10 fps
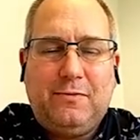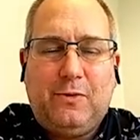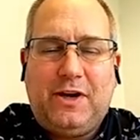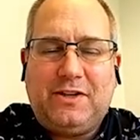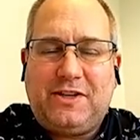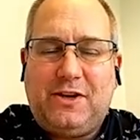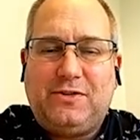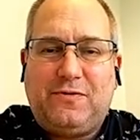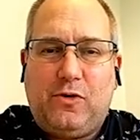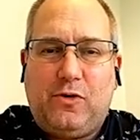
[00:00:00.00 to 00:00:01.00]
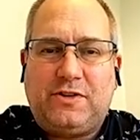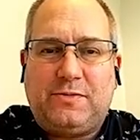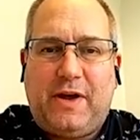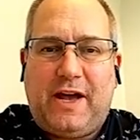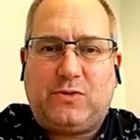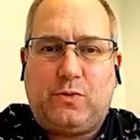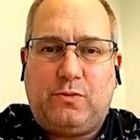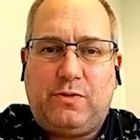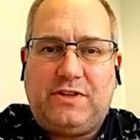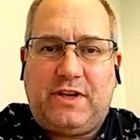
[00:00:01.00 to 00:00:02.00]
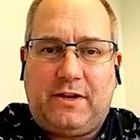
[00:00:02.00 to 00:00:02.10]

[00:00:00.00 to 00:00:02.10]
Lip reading: Salesforce password reset.